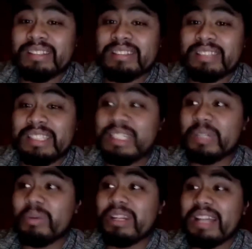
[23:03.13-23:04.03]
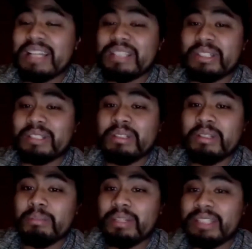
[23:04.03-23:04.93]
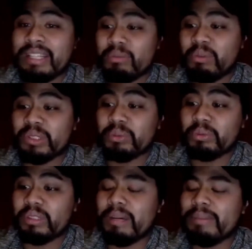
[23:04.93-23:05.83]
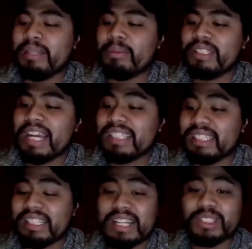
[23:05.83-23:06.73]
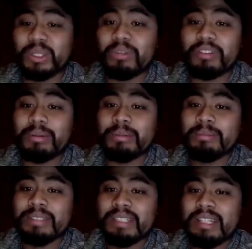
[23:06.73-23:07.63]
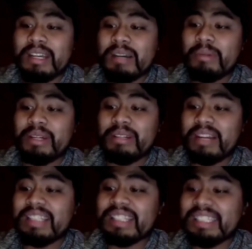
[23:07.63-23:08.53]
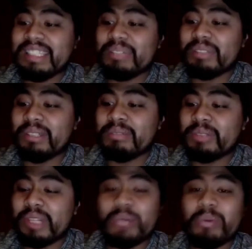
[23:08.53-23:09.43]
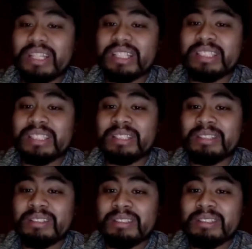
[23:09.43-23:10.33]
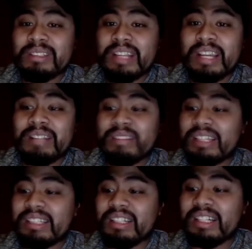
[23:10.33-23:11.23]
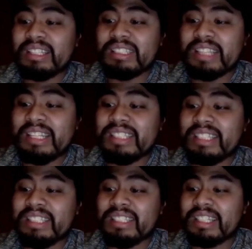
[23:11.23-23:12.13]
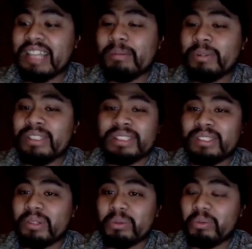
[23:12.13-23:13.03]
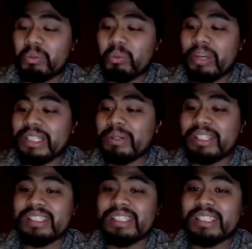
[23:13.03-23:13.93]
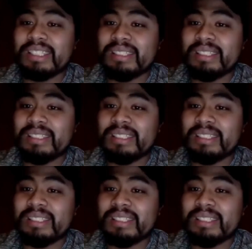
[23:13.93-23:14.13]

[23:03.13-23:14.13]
Because he could have won it last year. But then Lamar Jackson kind of stole it from him. But I think he'd love to try to win it this year. And like Kenny said, the Cowboys are way too inconsistent.